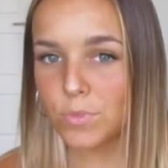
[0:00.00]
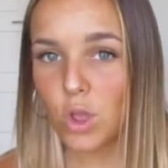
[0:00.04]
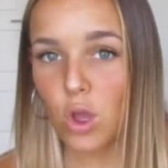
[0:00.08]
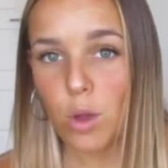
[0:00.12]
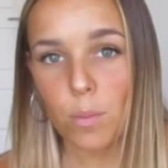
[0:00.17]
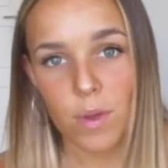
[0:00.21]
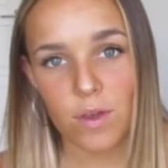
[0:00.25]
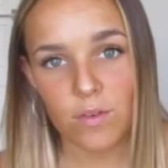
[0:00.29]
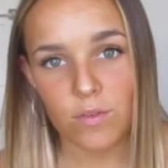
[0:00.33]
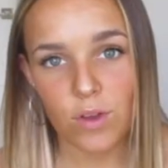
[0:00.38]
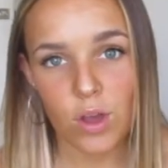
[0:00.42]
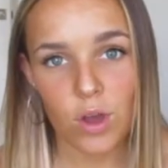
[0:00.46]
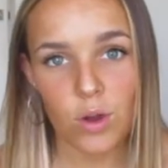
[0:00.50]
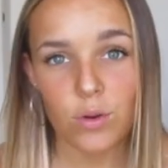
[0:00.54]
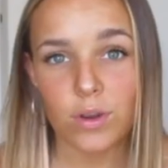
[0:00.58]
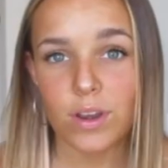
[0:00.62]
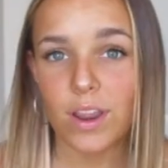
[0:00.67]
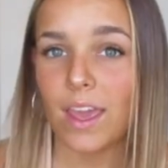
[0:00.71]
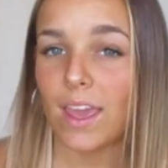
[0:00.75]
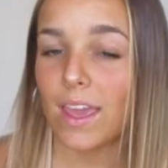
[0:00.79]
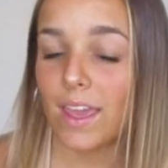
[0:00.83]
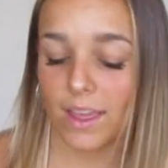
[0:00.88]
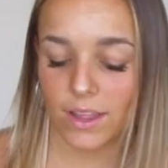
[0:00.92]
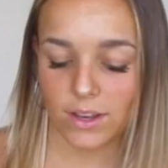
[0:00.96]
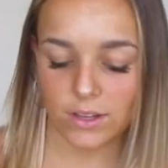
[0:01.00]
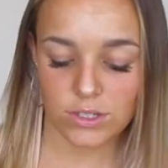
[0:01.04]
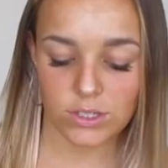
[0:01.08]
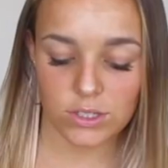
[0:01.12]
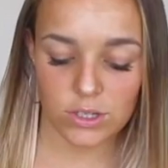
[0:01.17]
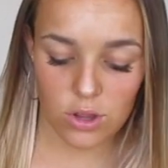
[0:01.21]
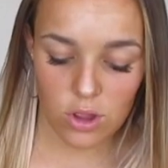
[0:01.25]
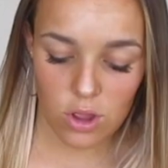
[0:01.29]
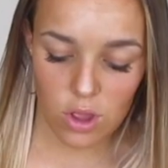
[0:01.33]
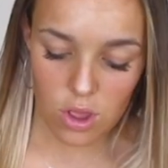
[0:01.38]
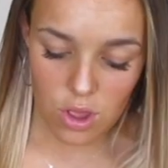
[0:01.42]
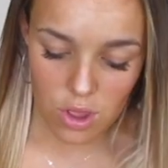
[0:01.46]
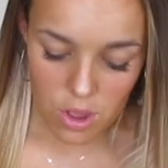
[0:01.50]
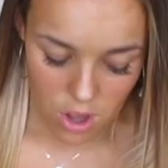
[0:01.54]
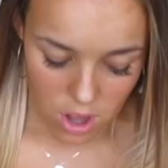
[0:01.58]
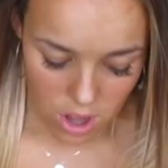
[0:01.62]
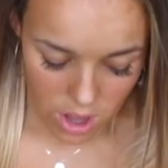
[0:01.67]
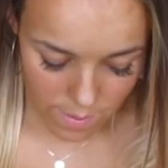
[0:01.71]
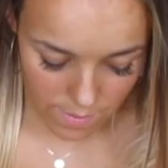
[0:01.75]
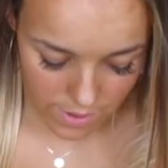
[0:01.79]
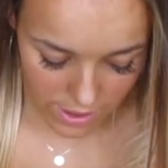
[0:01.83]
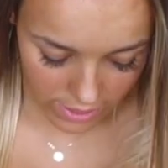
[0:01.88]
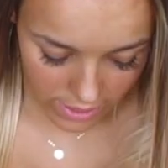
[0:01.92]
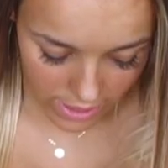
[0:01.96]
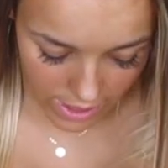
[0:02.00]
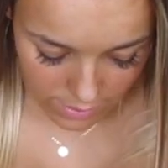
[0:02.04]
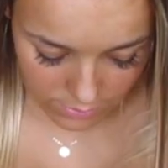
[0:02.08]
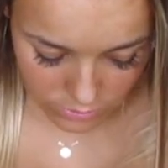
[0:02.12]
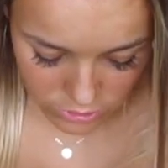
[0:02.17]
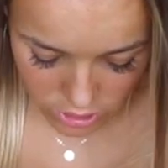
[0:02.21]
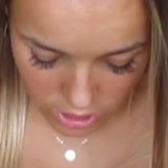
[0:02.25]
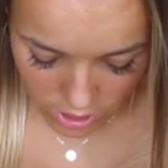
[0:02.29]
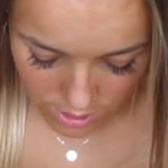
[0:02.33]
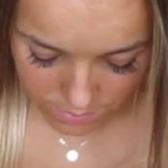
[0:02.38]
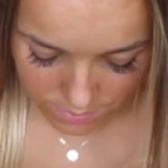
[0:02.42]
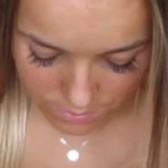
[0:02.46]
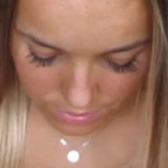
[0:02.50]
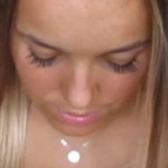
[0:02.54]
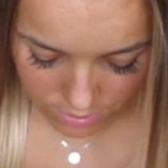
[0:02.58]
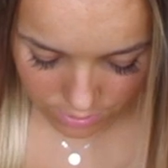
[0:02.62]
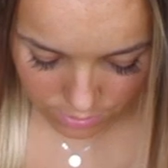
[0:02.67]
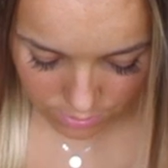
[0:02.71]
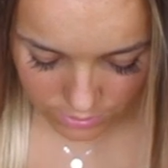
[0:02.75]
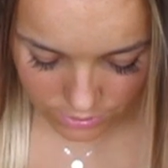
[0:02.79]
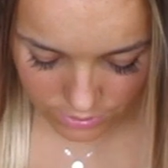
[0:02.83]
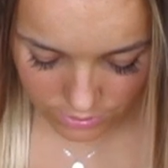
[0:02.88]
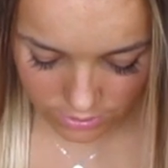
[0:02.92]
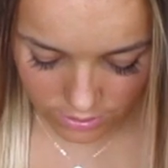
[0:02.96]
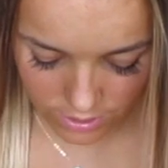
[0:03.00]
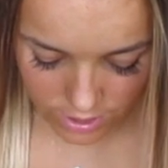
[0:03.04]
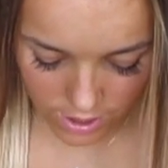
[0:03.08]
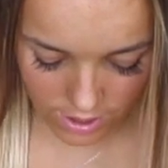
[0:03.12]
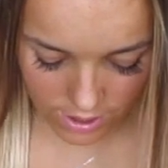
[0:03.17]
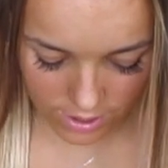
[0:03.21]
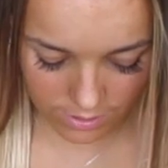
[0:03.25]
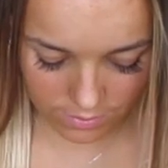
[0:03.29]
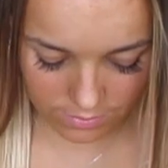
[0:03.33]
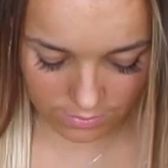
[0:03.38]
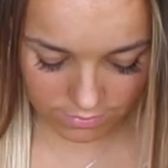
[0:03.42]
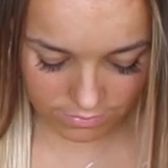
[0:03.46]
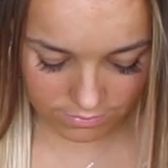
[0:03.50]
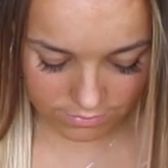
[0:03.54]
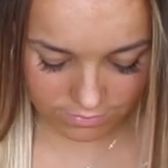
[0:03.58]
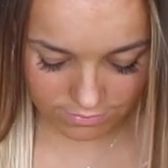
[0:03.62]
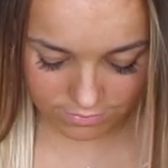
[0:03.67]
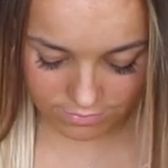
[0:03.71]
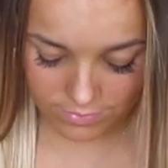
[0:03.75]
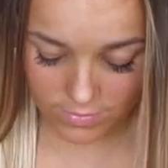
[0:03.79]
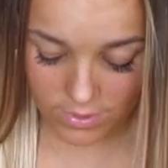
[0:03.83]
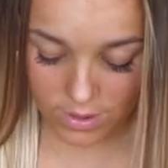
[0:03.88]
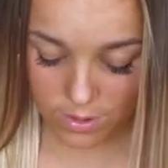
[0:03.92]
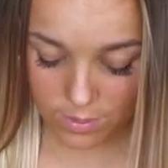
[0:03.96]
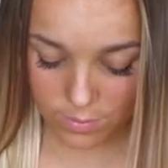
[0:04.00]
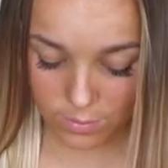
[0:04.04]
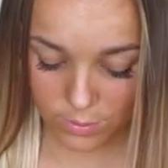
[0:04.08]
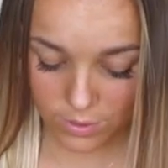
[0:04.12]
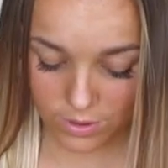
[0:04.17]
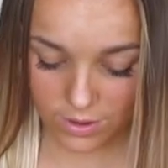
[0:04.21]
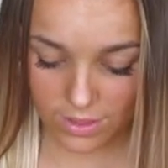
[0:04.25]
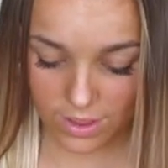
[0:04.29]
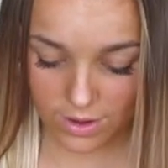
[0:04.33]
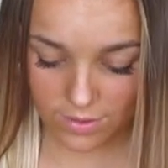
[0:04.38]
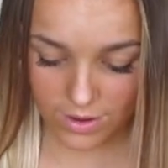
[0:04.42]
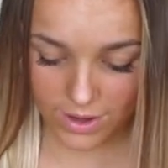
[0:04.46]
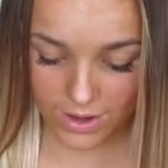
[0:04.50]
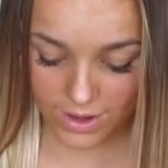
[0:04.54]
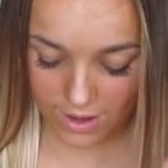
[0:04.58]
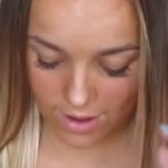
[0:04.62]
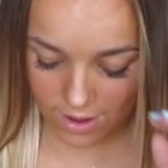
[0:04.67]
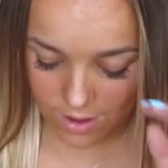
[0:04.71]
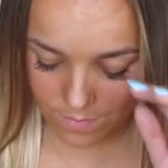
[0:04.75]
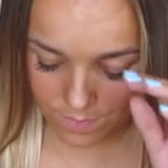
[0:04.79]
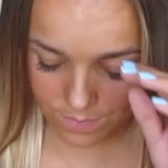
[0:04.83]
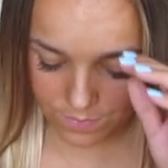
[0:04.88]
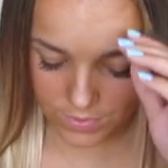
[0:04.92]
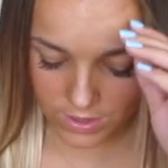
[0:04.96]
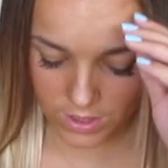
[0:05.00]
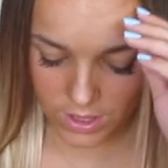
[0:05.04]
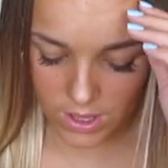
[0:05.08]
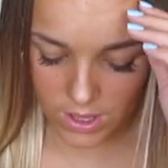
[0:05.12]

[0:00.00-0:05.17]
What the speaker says: on my phone and on my laptop, with that I'm going to that right now.